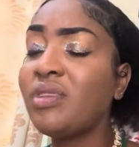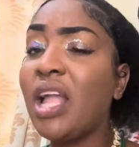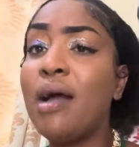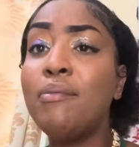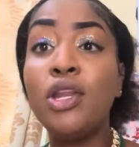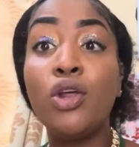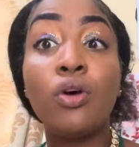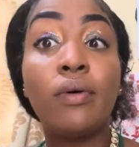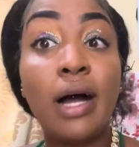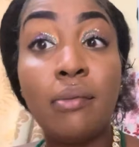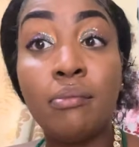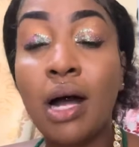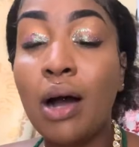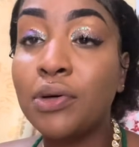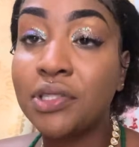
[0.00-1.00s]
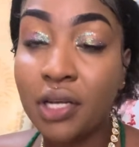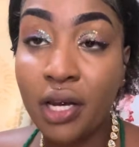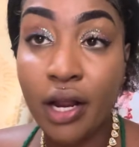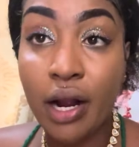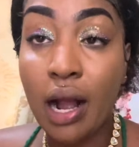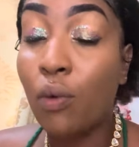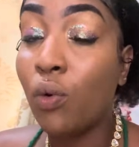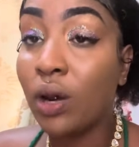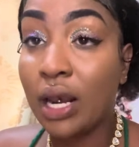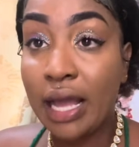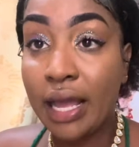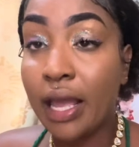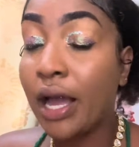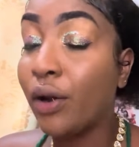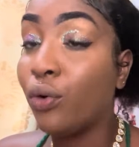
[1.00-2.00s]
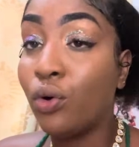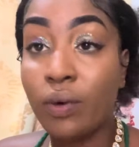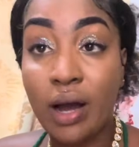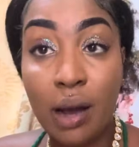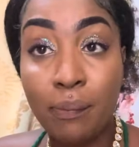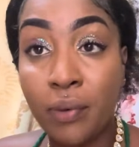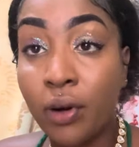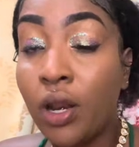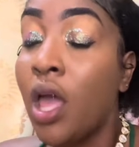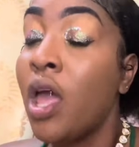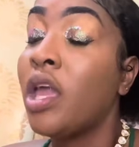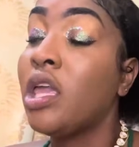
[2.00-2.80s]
I don't know, I wasn't there, I won't lie, I don't know what happened.